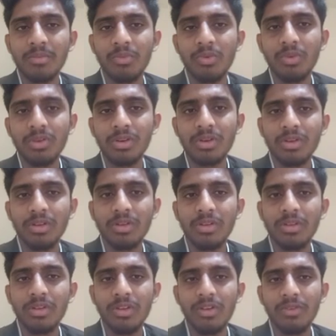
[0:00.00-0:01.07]
more
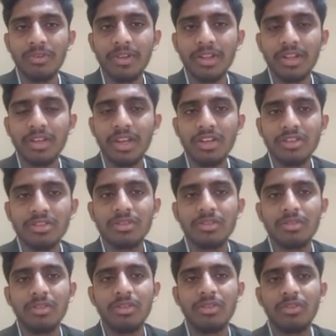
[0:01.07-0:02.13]
for the test
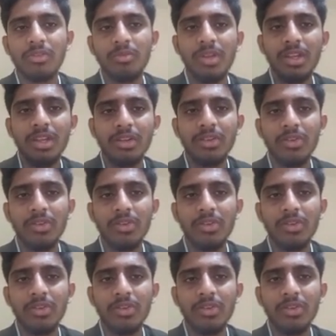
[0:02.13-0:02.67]
to be